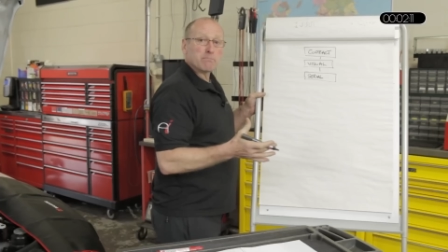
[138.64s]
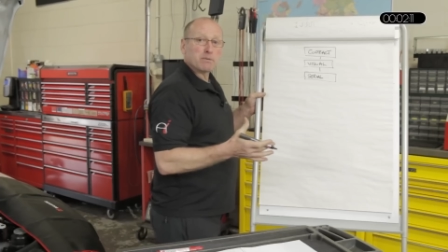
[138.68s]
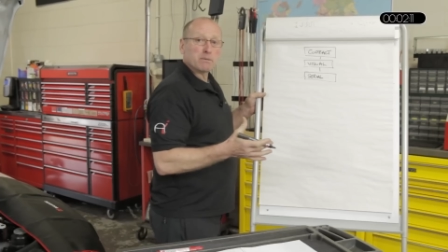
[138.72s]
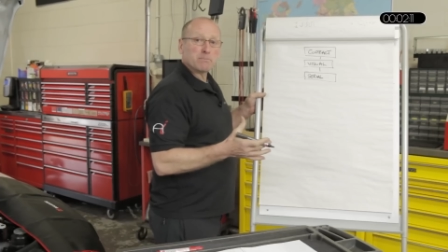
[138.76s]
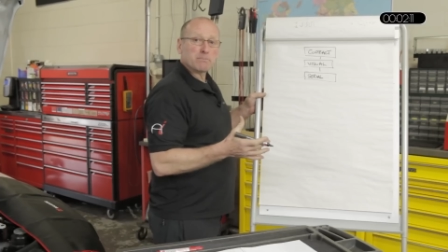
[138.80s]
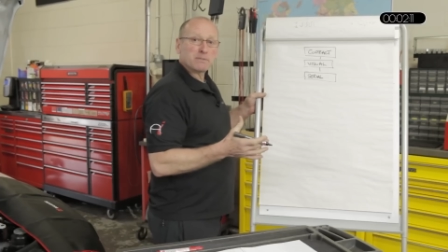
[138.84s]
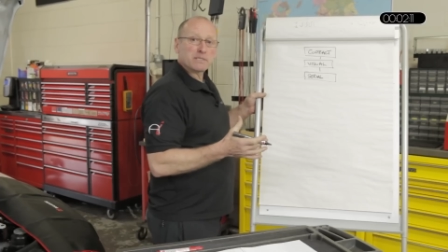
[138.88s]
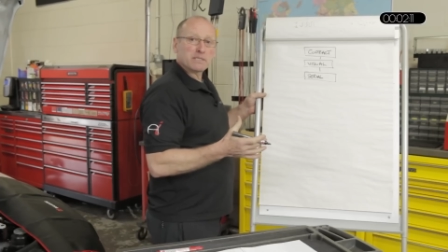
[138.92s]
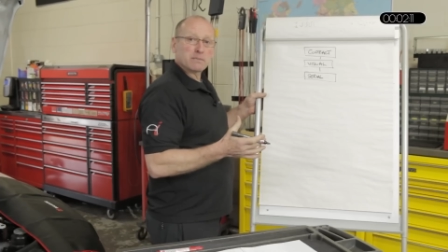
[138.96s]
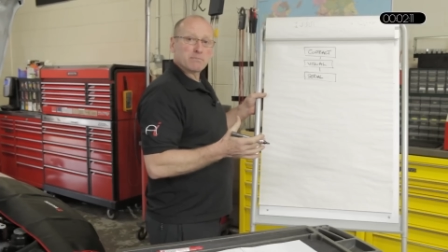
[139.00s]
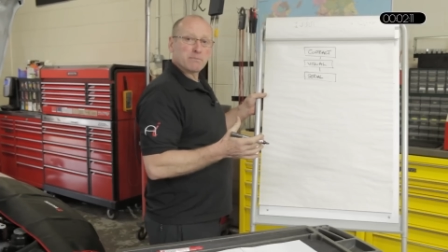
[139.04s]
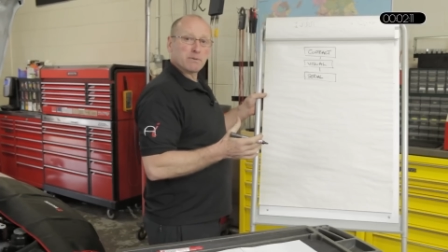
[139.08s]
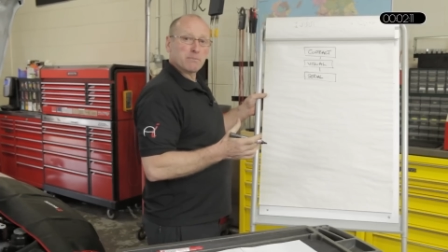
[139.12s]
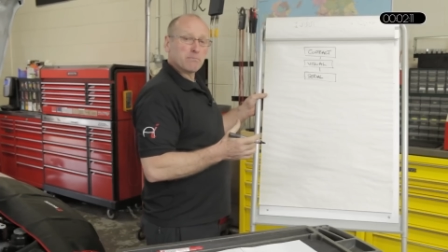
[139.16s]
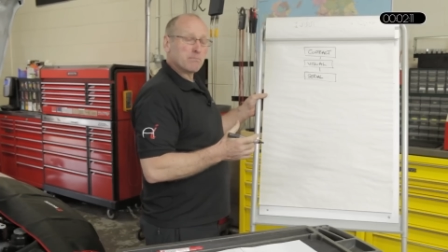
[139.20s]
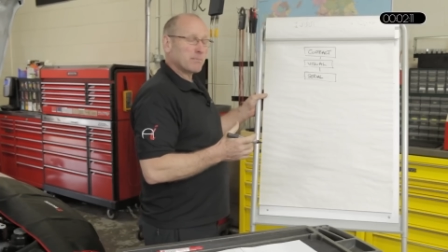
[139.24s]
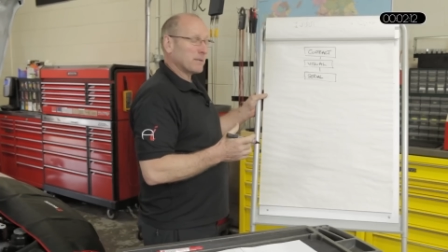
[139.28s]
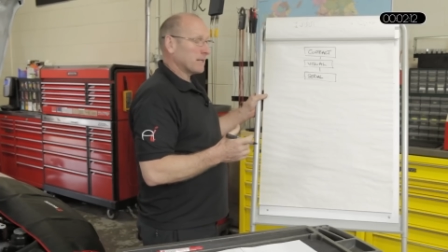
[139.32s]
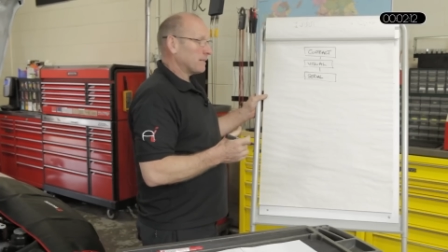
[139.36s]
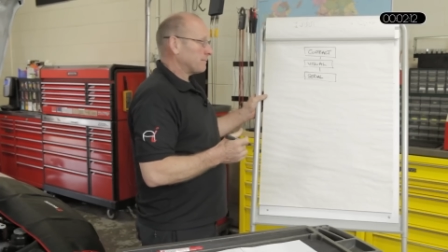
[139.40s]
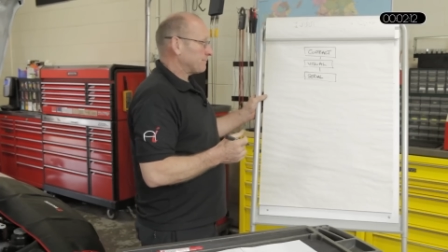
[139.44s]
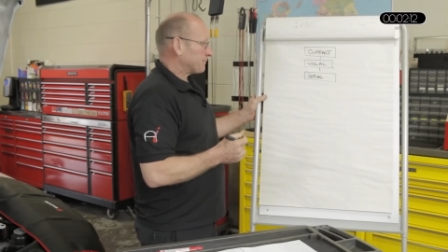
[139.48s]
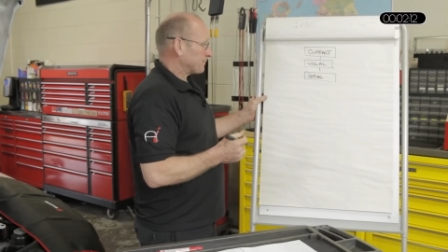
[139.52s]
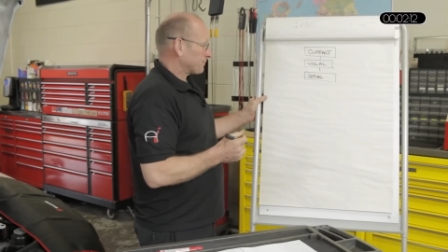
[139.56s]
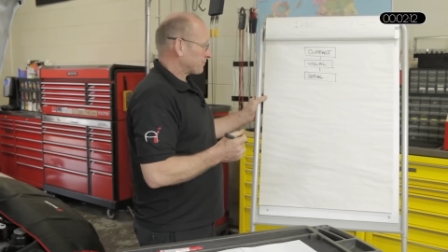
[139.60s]
bumper to
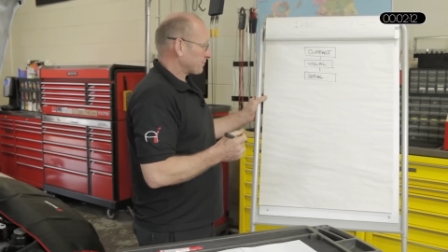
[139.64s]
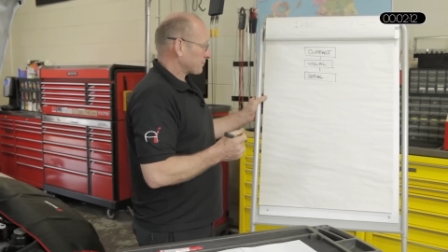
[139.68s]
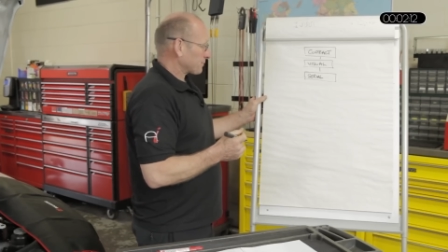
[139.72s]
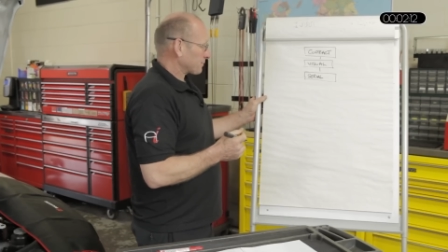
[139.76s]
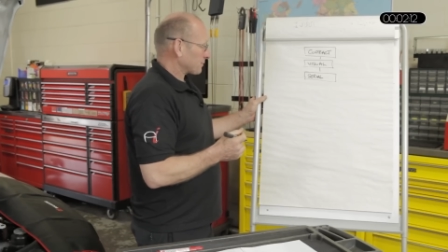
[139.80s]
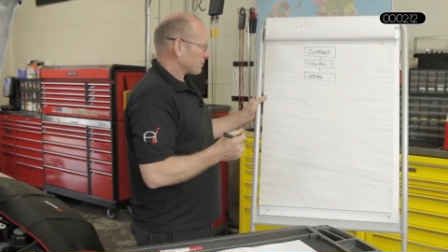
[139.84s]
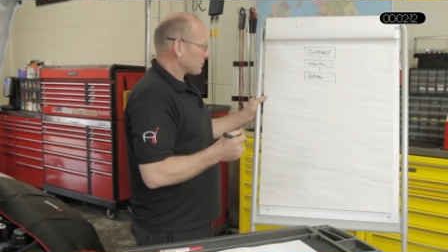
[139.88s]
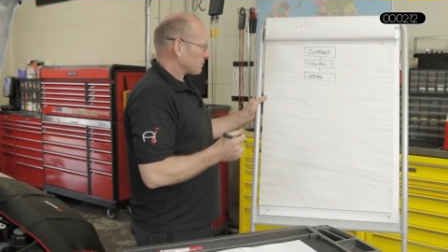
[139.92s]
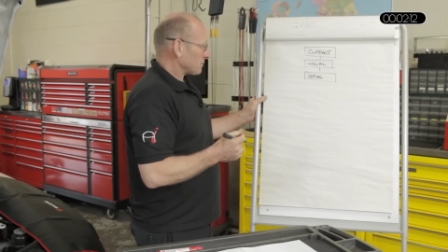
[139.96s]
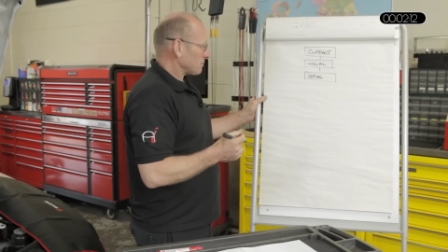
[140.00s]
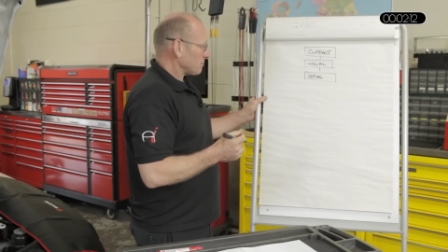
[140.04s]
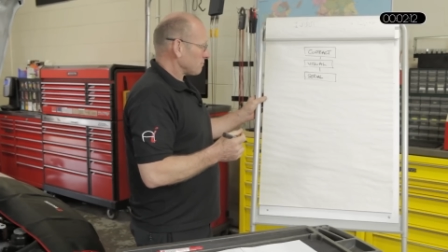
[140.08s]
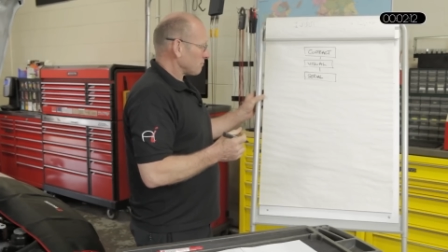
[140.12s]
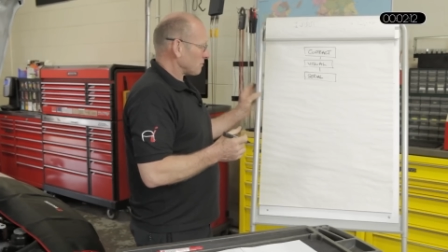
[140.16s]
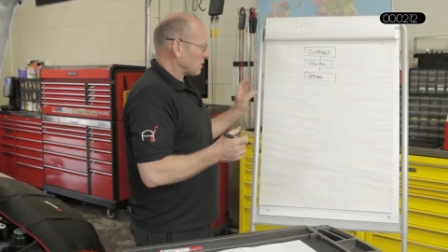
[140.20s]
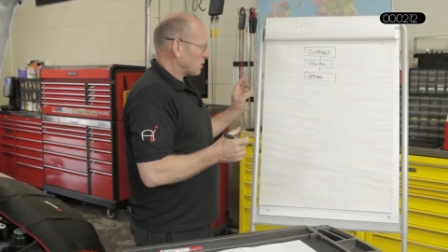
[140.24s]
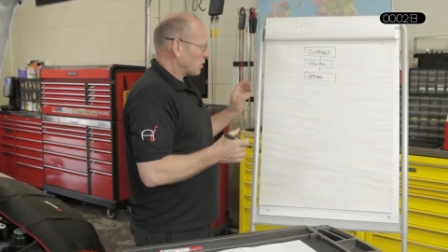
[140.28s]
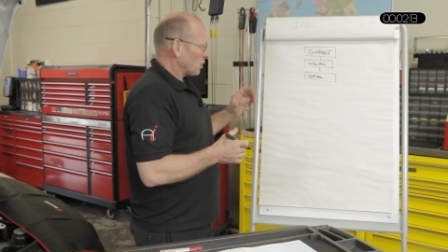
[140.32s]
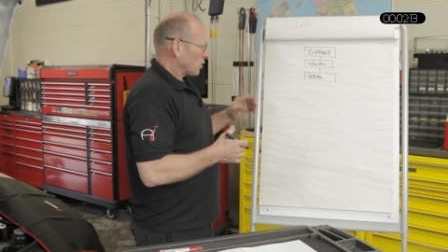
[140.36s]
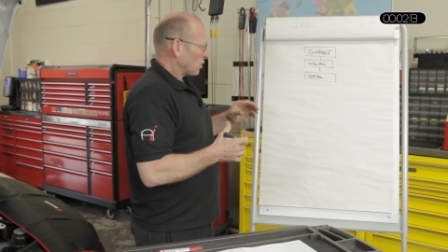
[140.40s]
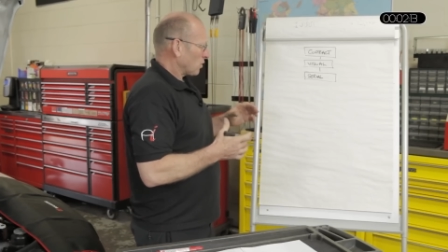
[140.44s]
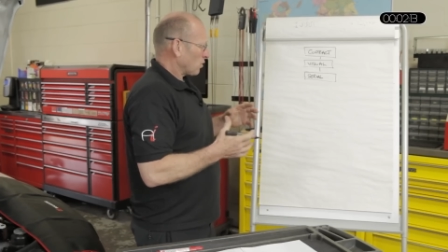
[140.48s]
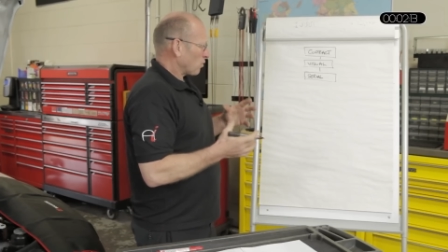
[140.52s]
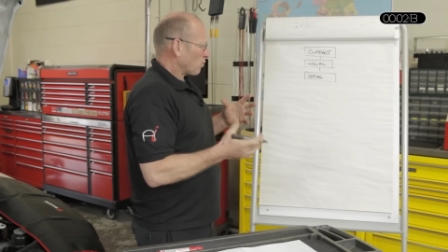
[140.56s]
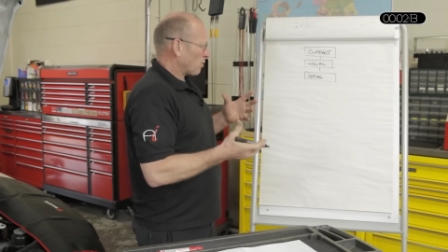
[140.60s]
bumper.
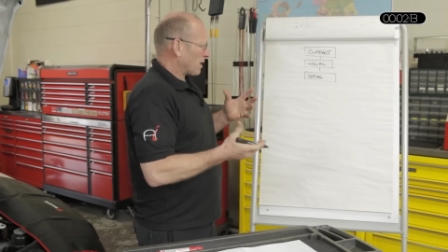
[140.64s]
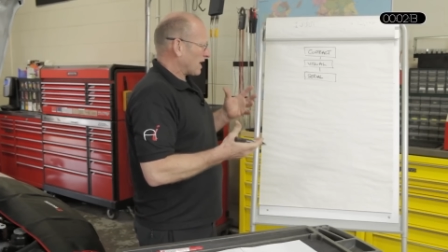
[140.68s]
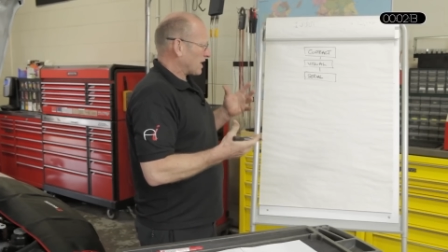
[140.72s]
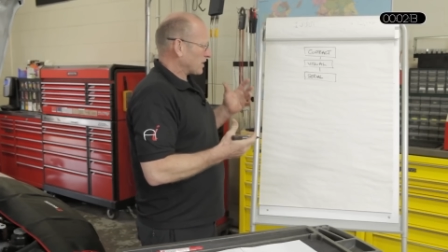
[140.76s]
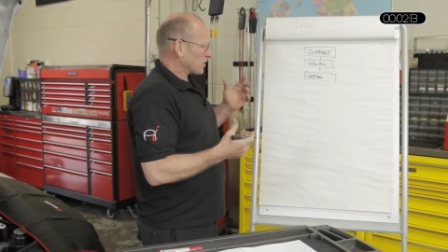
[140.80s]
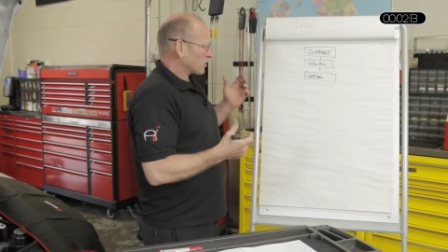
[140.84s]
Why